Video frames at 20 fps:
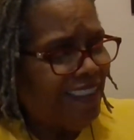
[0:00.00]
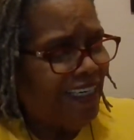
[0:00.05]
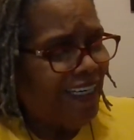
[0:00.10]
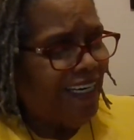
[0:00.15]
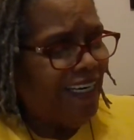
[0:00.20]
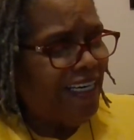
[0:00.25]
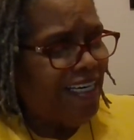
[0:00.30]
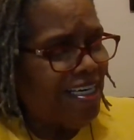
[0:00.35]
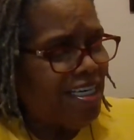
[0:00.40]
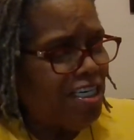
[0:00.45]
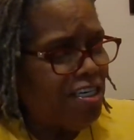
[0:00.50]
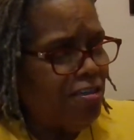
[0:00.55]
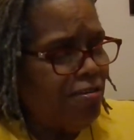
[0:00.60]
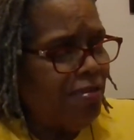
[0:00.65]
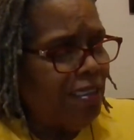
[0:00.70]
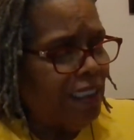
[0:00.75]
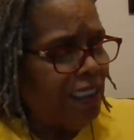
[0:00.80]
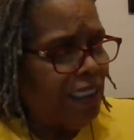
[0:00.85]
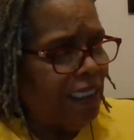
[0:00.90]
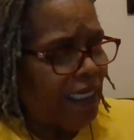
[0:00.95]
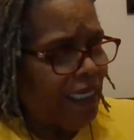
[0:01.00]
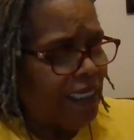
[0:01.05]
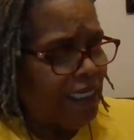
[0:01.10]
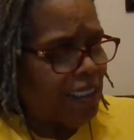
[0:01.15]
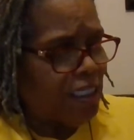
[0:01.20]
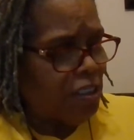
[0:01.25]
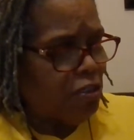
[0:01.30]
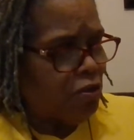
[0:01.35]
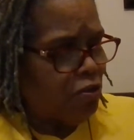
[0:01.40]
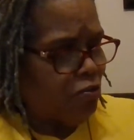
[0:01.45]
can't do it like
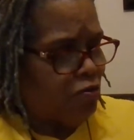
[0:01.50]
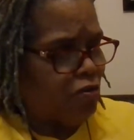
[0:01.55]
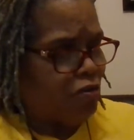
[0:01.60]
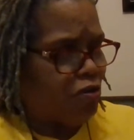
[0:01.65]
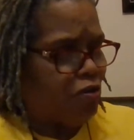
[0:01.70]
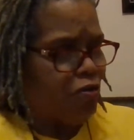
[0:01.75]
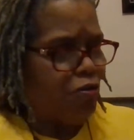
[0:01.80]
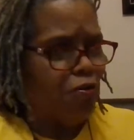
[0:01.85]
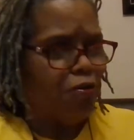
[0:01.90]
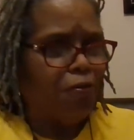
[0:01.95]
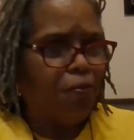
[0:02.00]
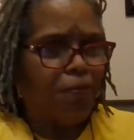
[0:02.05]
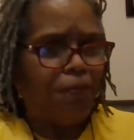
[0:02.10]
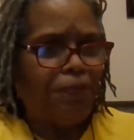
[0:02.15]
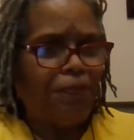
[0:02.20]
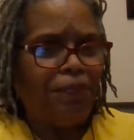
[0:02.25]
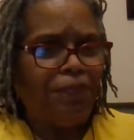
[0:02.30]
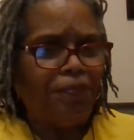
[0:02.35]
you used to.